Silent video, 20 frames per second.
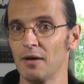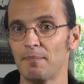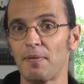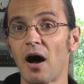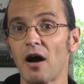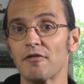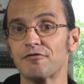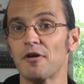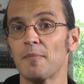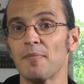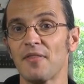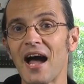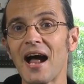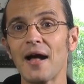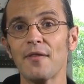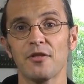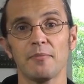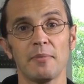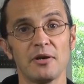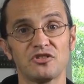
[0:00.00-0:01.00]
Apart from
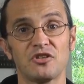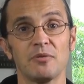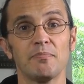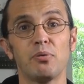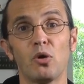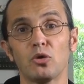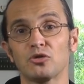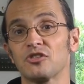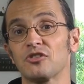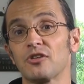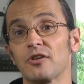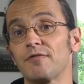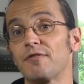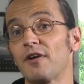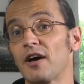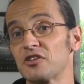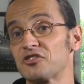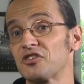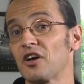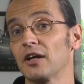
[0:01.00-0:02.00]
that, the most important
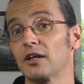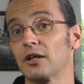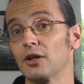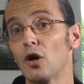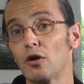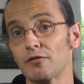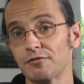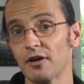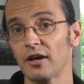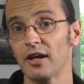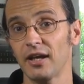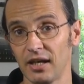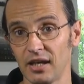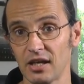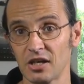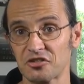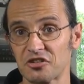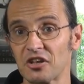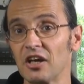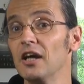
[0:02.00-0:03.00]
advice I can offer
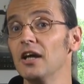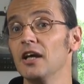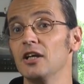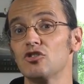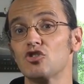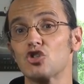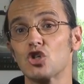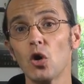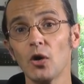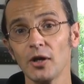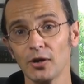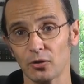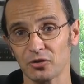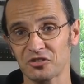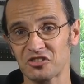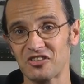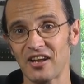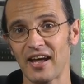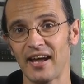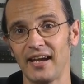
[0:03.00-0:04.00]
is enjoy
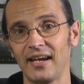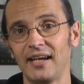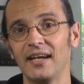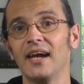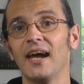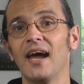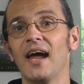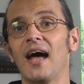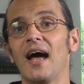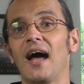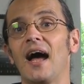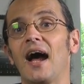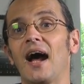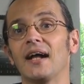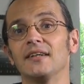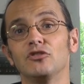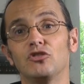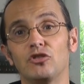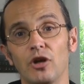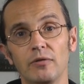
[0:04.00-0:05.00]
your stay
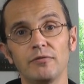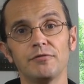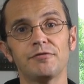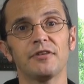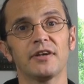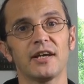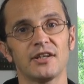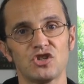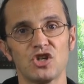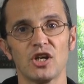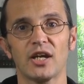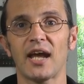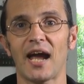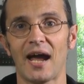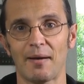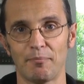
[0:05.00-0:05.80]
and don't forget your